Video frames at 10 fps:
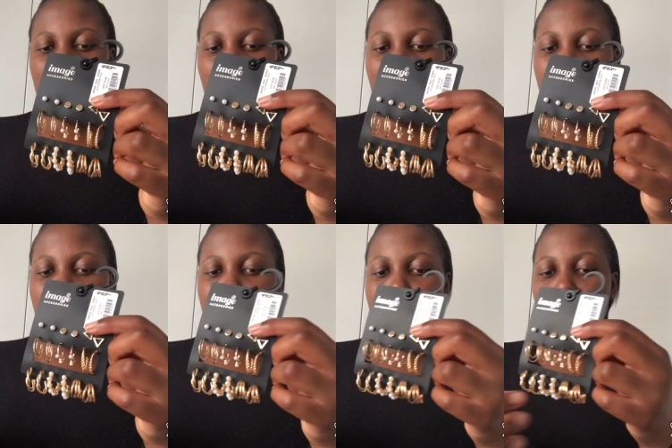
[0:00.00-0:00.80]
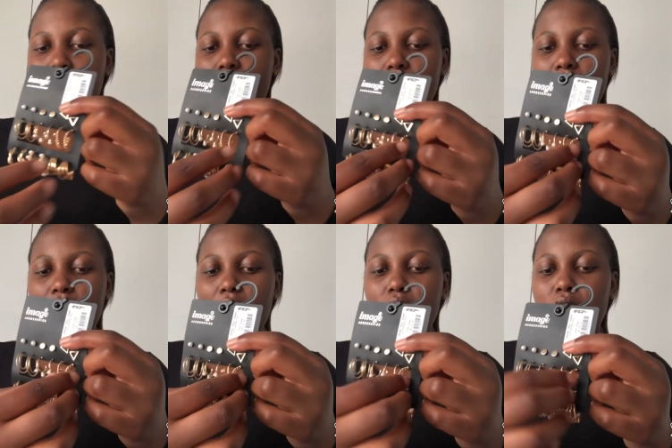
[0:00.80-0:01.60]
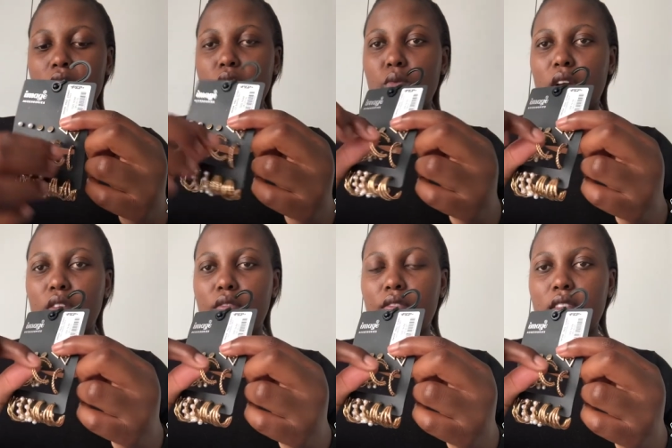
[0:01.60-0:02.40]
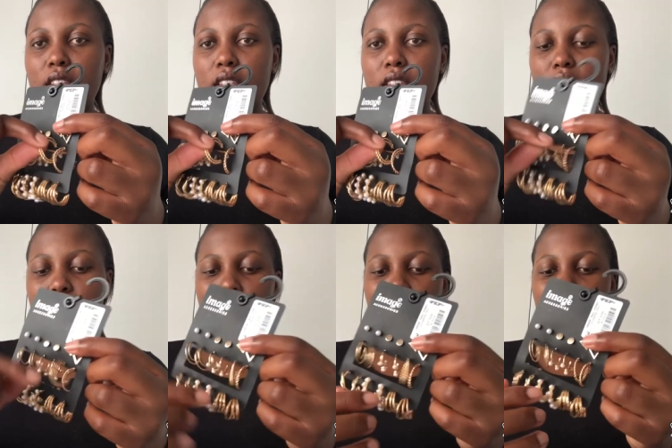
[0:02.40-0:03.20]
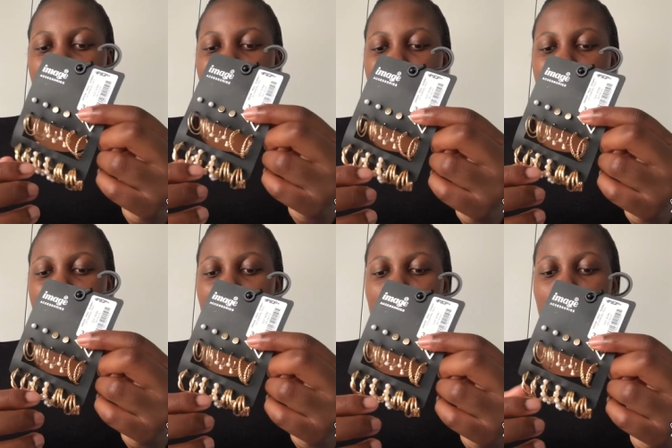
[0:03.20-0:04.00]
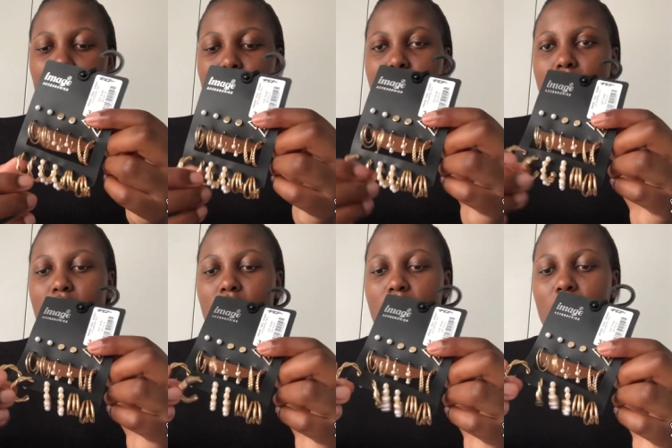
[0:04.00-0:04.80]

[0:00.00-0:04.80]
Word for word: yeah i think i lost one of these and i lost